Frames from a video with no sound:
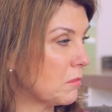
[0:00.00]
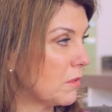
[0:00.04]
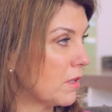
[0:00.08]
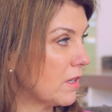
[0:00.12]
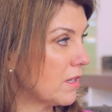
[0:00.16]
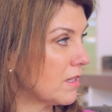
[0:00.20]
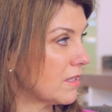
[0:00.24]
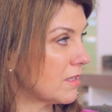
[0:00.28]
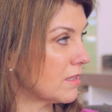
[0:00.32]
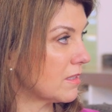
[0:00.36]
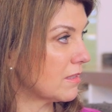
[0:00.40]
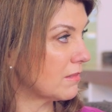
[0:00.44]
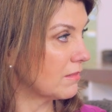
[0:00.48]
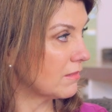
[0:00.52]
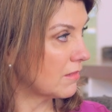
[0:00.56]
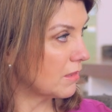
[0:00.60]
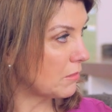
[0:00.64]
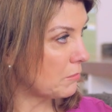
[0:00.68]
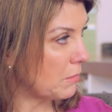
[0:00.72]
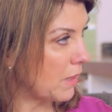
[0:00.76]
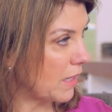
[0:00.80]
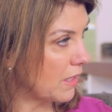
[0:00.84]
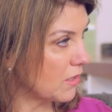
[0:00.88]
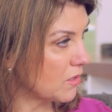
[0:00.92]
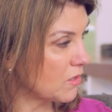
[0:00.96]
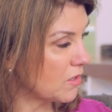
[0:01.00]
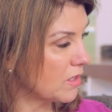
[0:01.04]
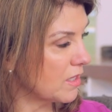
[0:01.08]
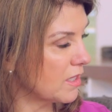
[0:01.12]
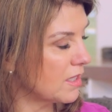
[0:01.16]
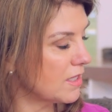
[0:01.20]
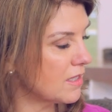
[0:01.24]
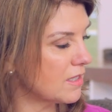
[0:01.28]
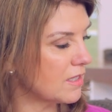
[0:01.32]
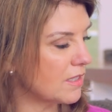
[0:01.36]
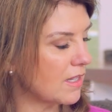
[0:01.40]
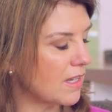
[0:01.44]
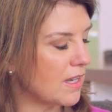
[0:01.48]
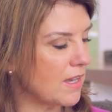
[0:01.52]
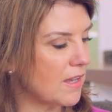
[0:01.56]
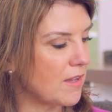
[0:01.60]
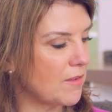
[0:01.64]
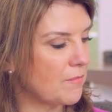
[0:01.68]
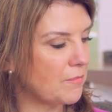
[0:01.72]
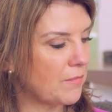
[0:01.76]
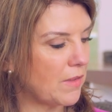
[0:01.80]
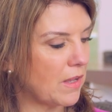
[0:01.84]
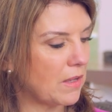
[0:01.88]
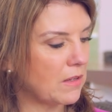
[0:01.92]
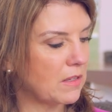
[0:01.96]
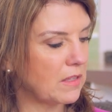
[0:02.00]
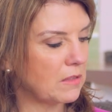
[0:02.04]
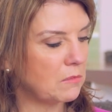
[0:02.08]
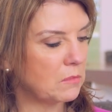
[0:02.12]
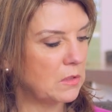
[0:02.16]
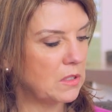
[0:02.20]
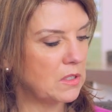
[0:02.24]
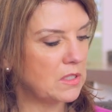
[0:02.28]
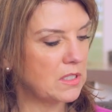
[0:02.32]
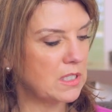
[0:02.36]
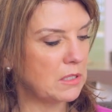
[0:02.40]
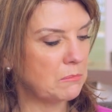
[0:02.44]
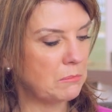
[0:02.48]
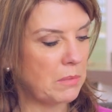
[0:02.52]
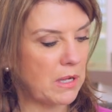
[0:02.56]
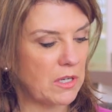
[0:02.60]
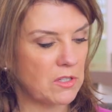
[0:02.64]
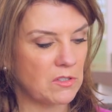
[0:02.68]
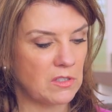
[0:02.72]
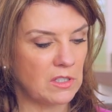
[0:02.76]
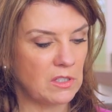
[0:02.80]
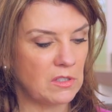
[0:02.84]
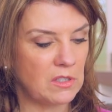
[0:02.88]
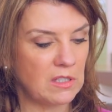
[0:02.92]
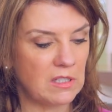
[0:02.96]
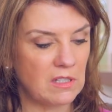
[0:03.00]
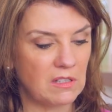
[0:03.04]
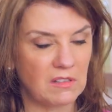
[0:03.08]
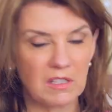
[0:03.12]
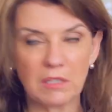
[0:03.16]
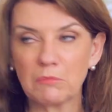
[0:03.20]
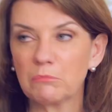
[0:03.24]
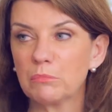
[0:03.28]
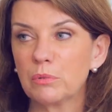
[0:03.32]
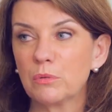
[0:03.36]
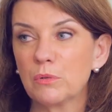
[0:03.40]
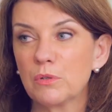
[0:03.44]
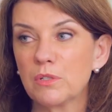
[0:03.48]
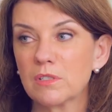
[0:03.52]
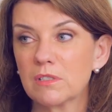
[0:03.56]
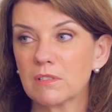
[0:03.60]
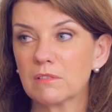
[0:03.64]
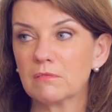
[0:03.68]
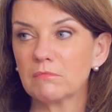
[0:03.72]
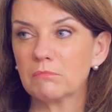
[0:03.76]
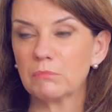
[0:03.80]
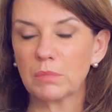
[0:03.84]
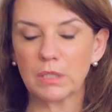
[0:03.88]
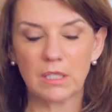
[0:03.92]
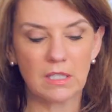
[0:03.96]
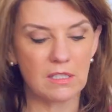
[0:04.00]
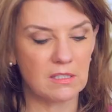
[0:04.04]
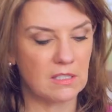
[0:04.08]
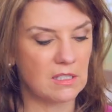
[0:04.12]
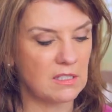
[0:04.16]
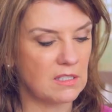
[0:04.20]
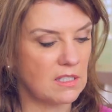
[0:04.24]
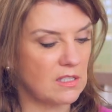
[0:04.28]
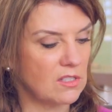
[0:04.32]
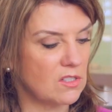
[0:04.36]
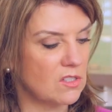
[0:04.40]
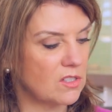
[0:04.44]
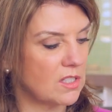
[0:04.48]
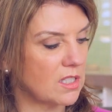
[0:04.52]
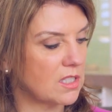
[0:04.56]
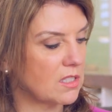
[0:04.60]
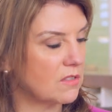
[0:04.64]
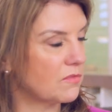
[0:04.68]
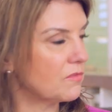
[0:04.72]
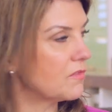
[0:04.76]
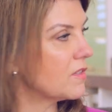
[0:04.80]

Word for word: the worst. The batteries. Um, mm. I think when you see battery, you need to think poison because this isn't just a